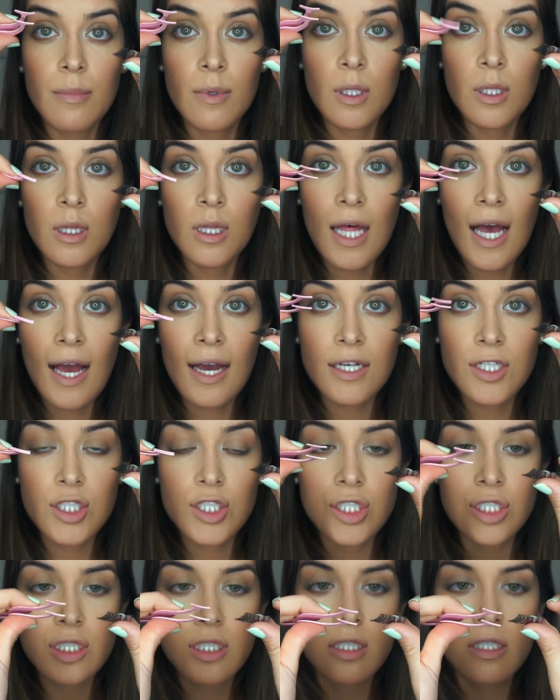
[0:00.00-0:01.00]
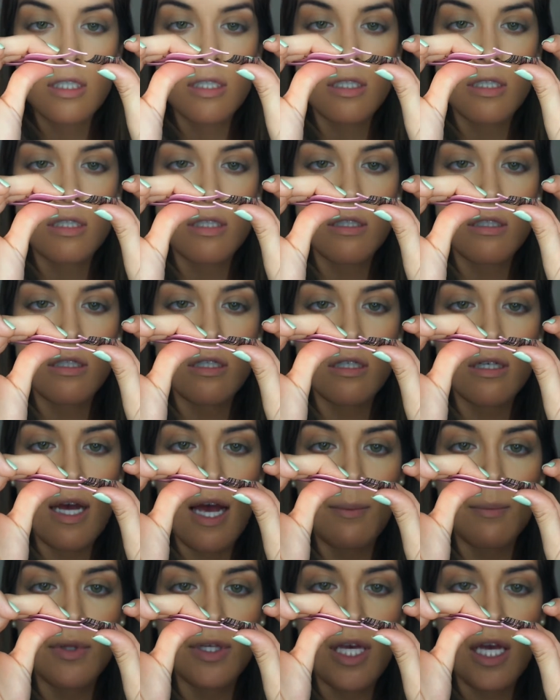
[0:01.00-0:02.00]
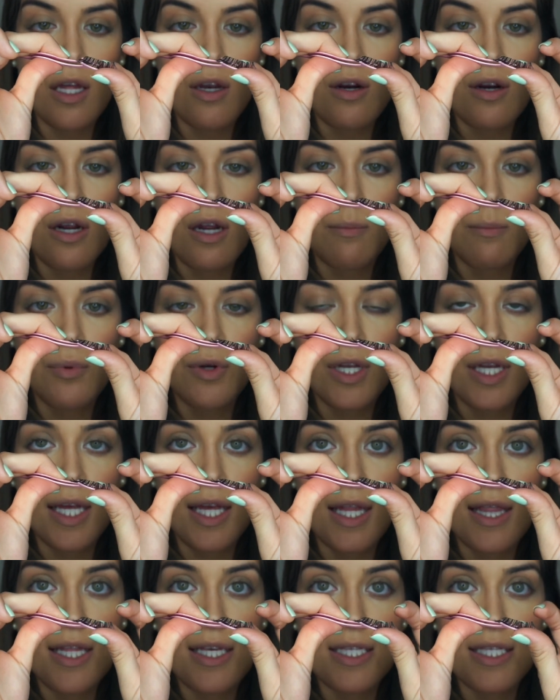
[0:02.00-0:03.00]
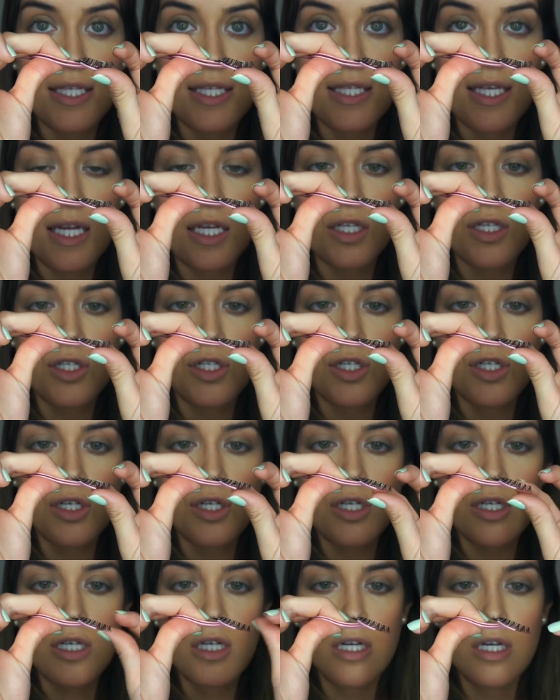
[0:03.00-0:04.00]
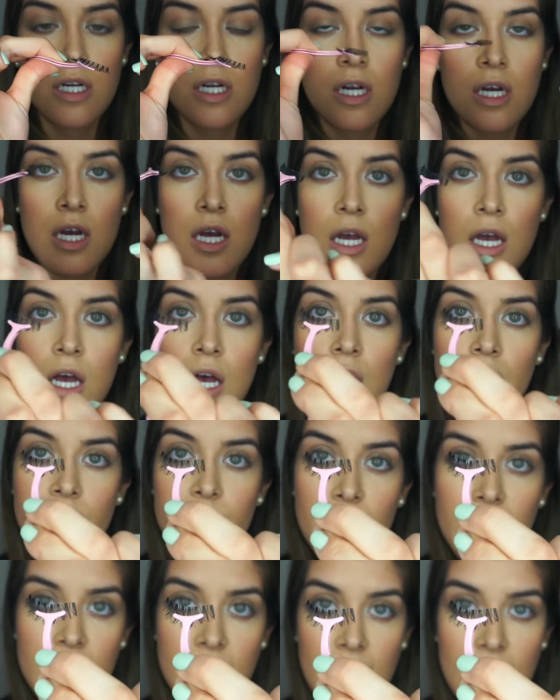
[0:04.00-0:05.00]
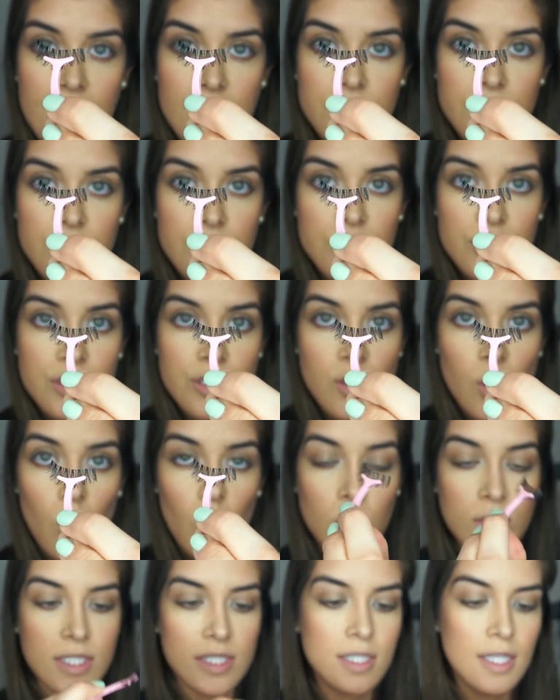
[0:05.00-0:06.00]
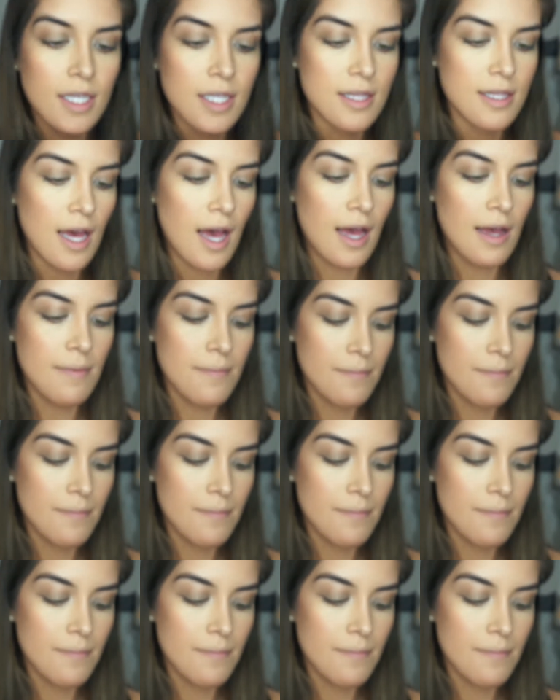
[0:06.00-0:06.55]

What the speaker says: lash applicator and put it in the center of my lash and just hold it like that.